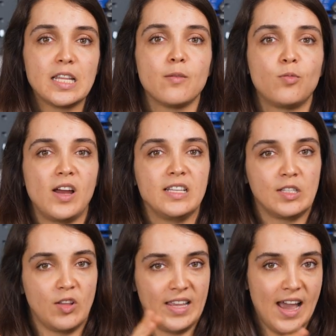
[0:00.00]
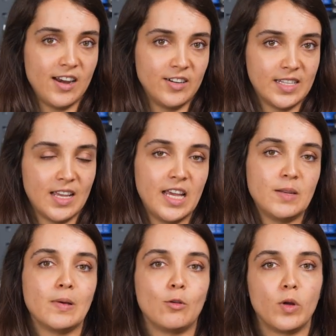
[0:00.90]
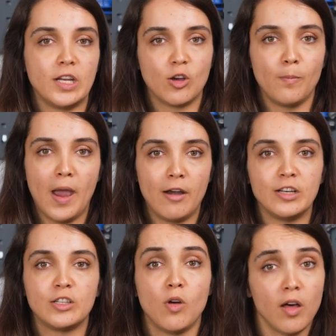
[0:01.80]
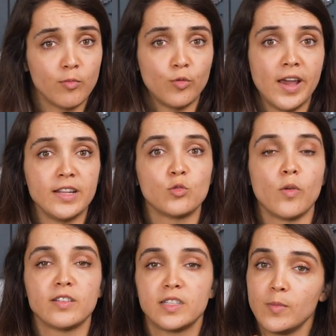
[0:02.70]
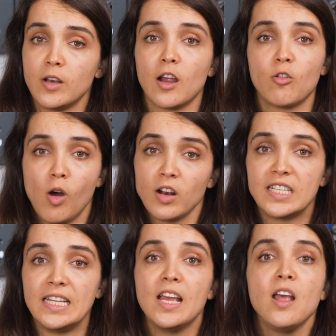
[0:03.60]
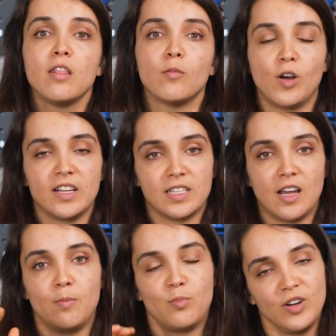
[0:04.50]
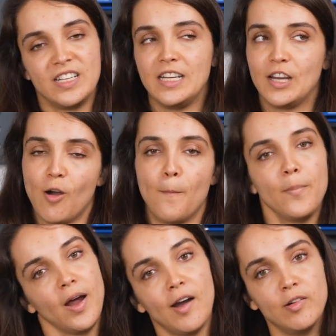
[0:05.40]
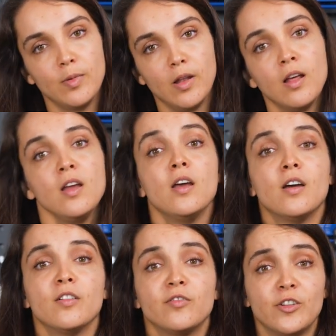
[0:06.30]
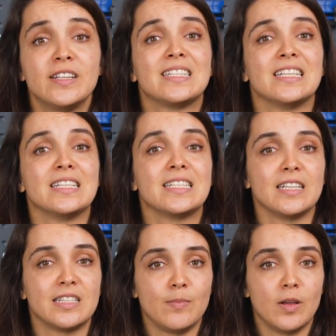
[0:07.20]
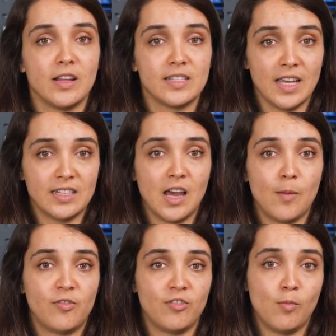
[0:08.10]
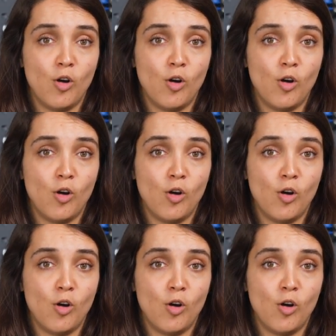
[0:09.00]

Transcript: the price is on the higher side, but when you compare it to other brands with similar quality, the prices are pretty comparable. For instance, a similar setup from